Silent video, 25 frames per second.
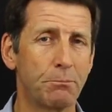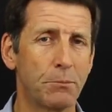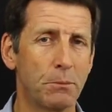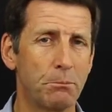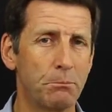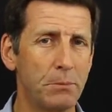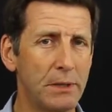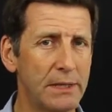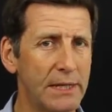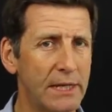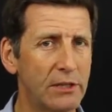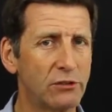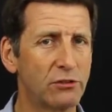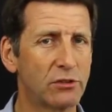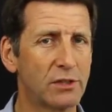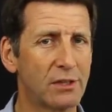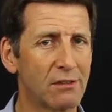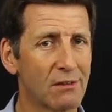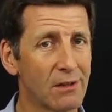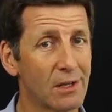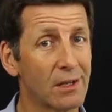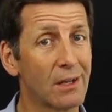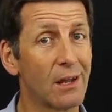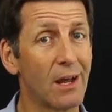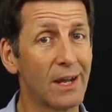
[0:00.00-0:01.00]
mediation
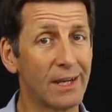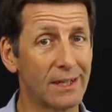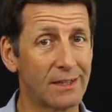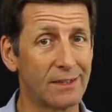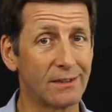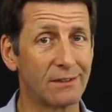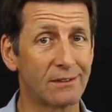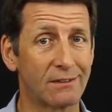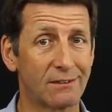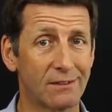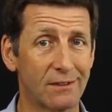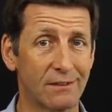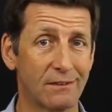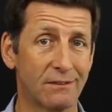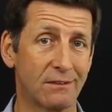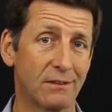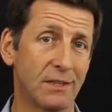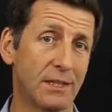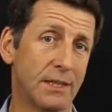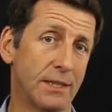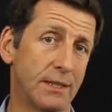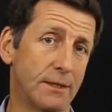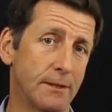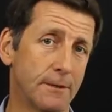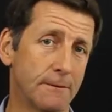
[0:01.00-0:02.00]
is unlikely to
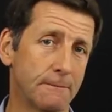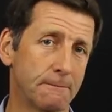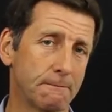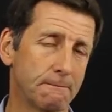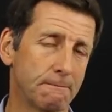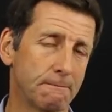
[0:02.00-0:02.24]
succeed.